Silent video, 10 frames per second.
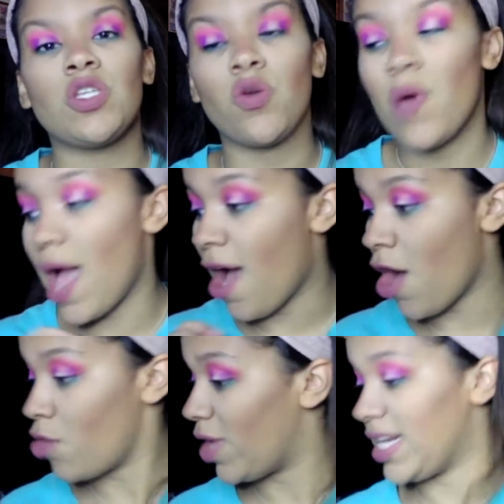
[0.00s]
you are
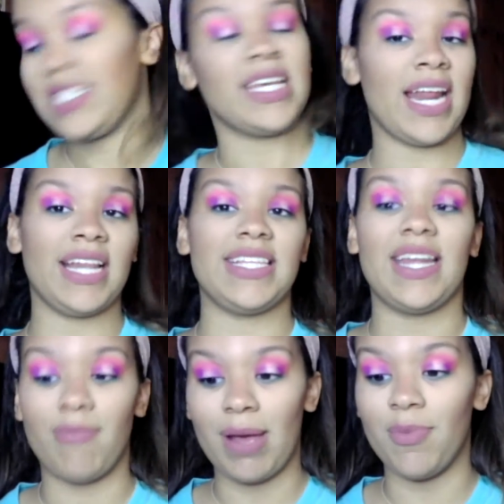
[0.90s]
rated 10 out of 10 in
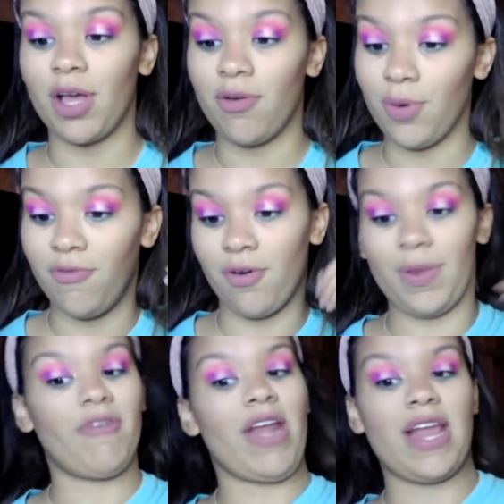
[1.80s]
my book for me
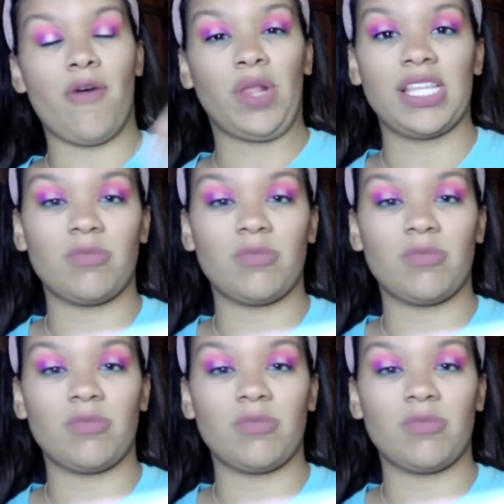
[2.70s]
right now with this